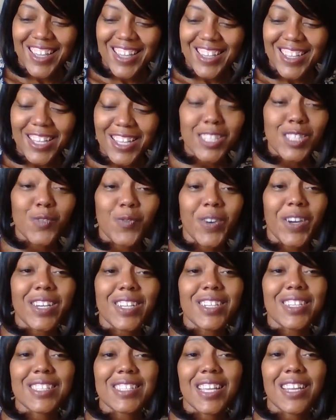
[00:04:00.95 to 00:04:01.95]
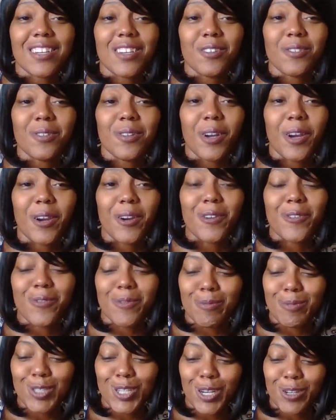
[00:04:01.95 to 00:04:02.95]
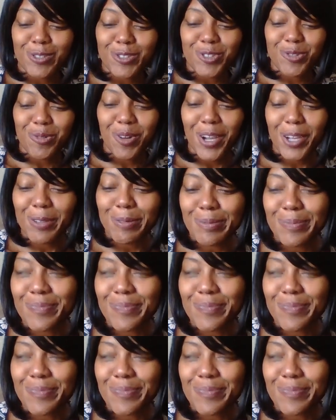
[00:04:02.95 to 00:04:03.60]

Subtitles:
It's funny because I know her from church, right?